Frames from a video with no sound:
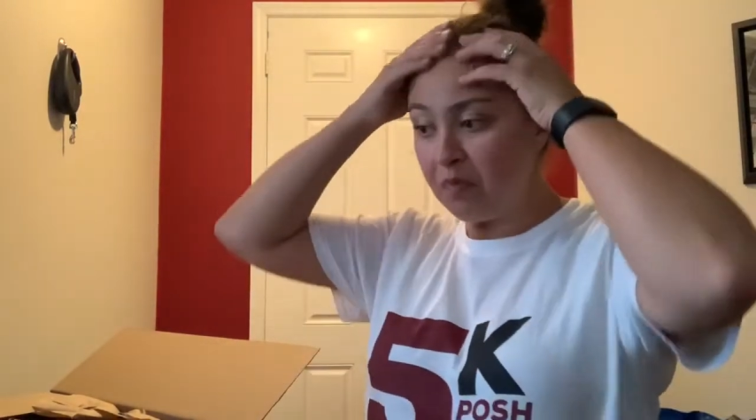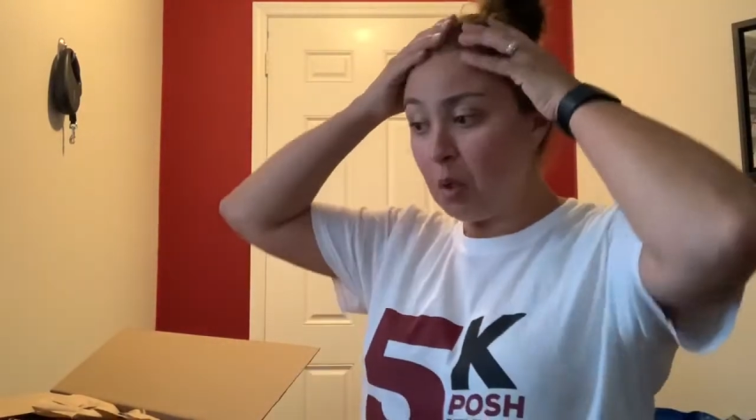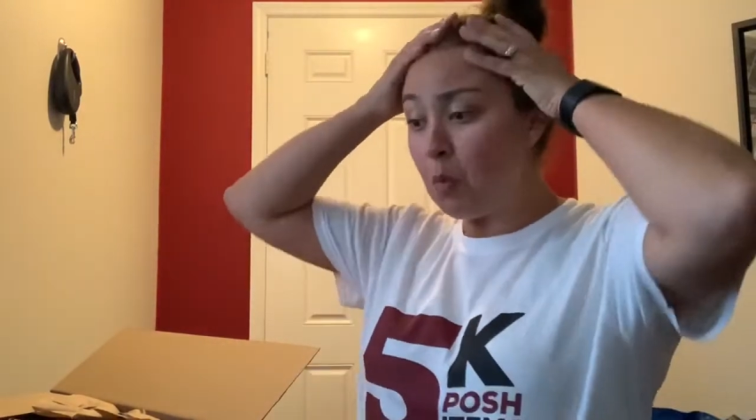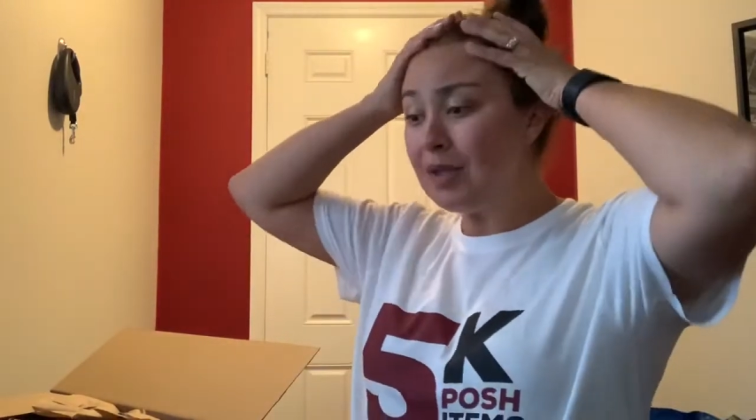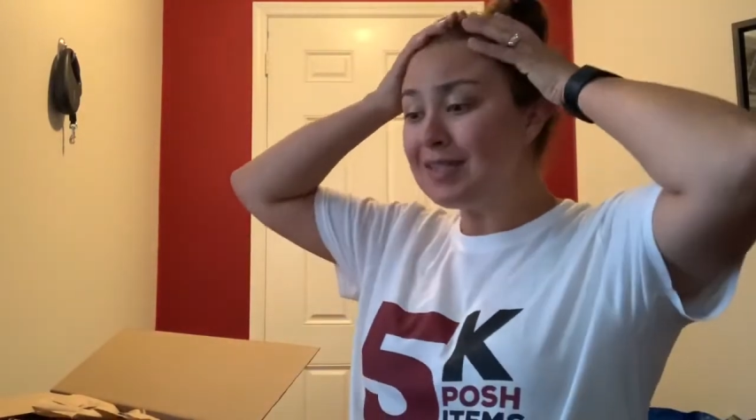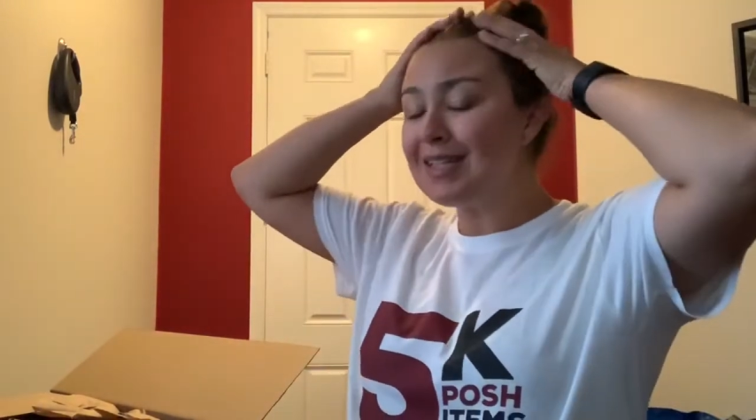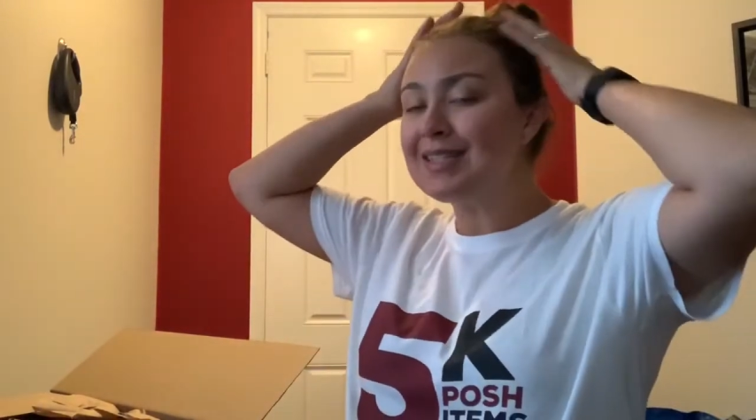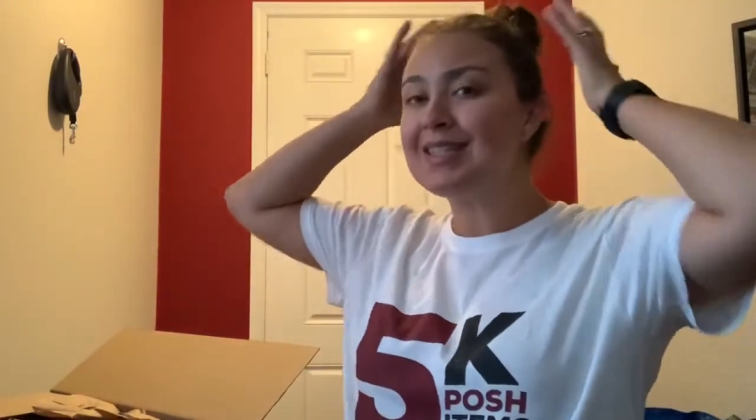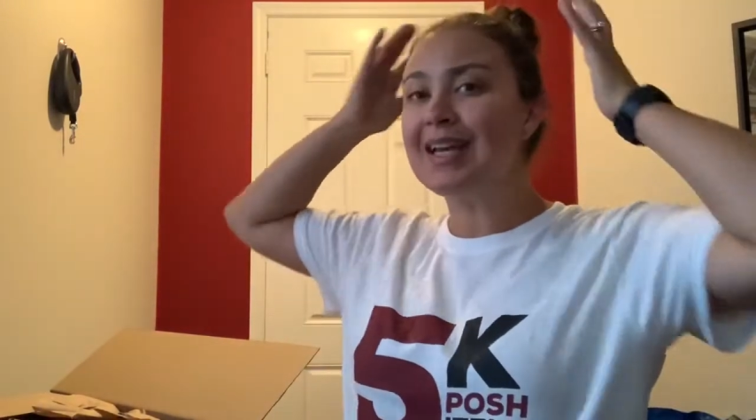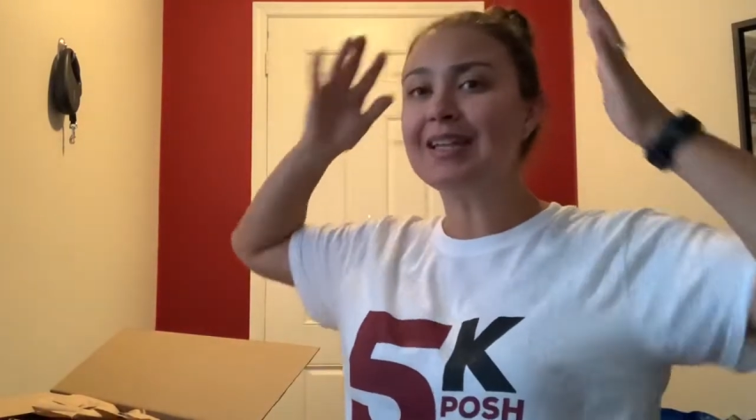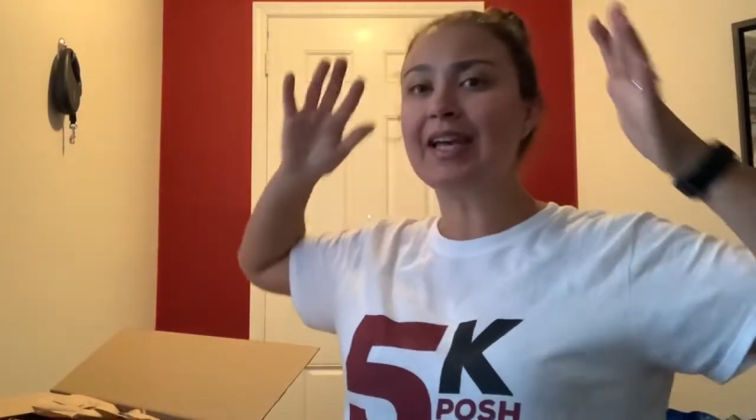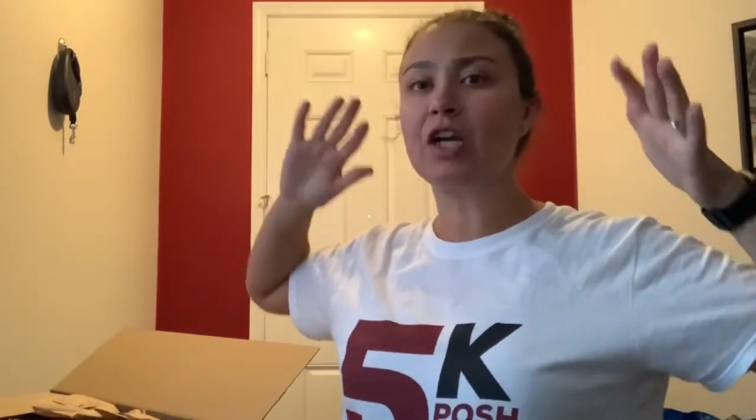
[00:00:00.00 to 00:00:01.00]
ones that
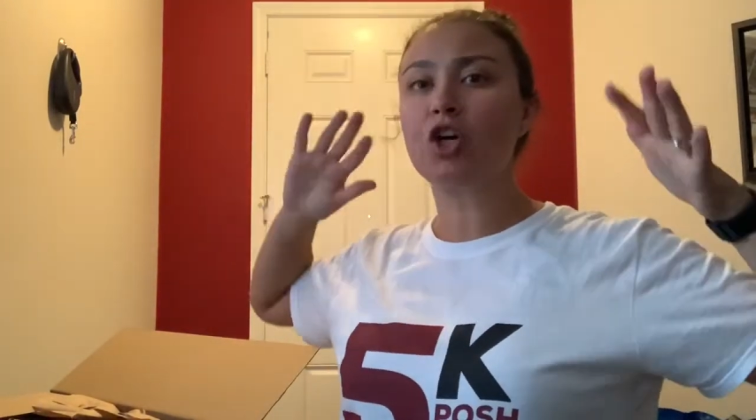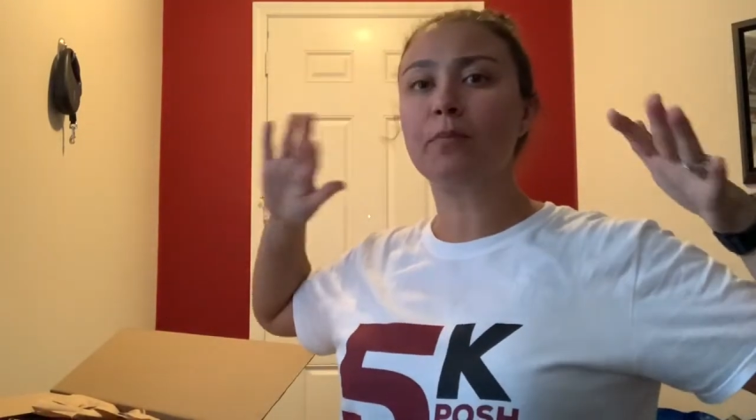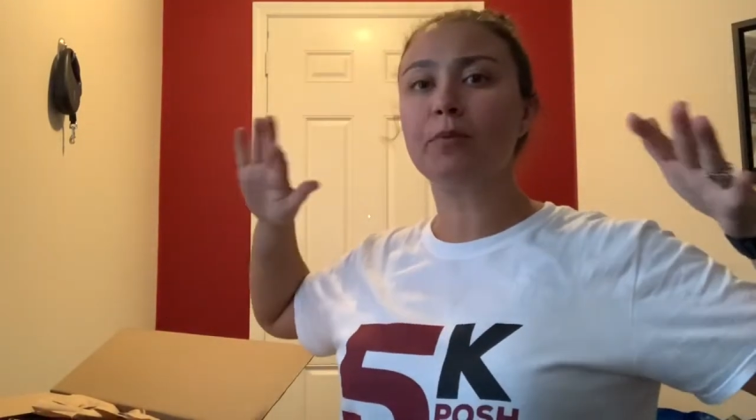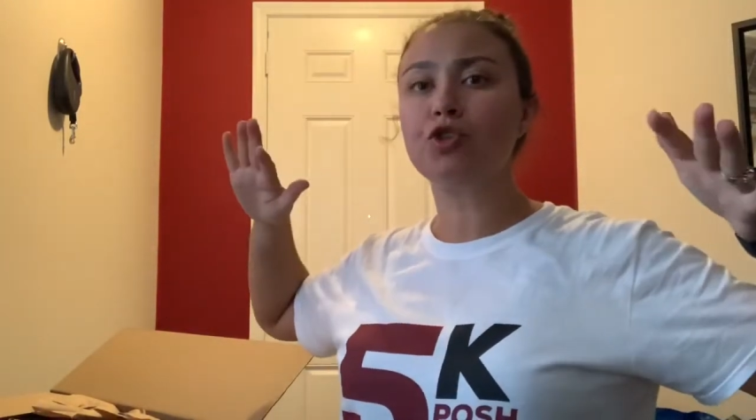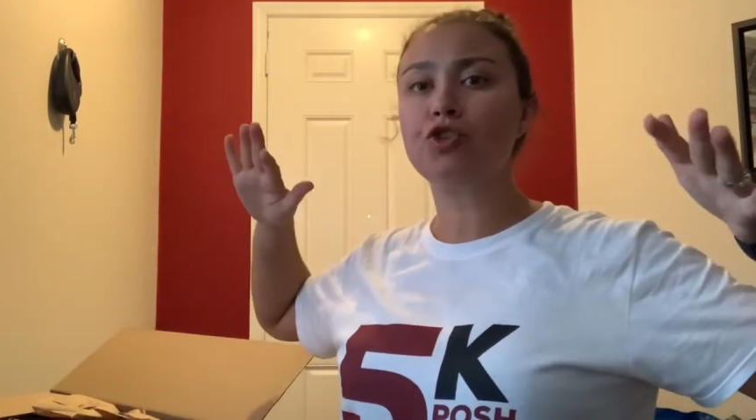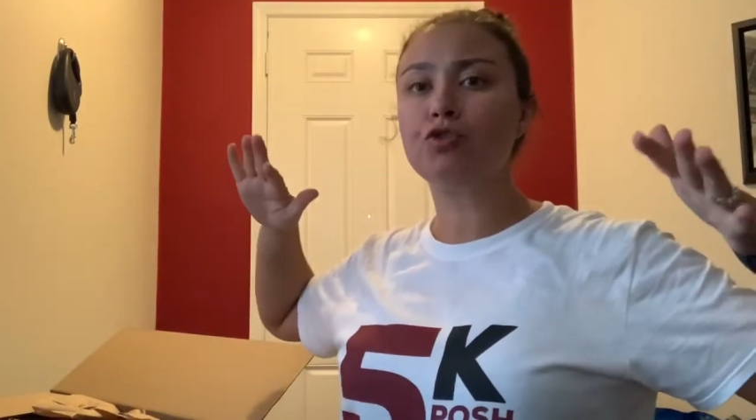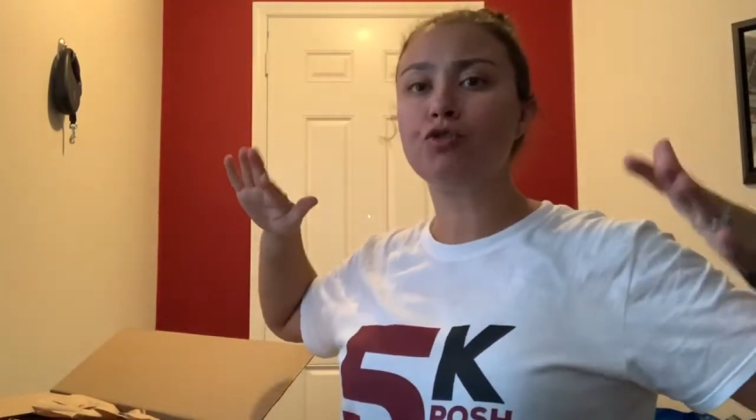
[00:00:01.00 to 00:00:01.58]
said like commercial